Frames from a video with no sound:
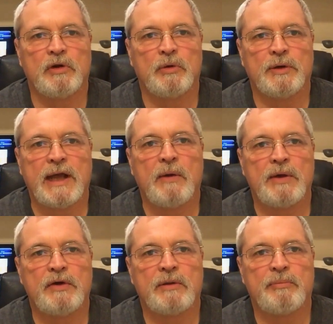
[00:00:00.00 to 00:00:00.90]
who are now
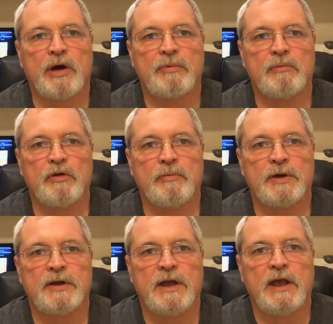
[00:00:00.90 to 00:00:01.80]
entering the prepper
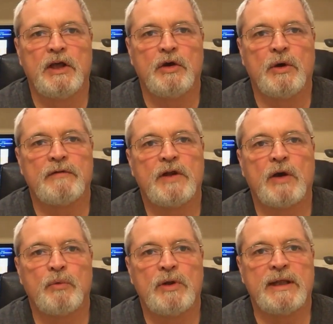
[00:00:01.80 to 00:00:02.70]
movement who have
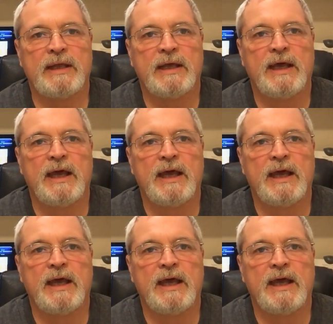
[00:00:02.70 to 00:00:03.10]
not really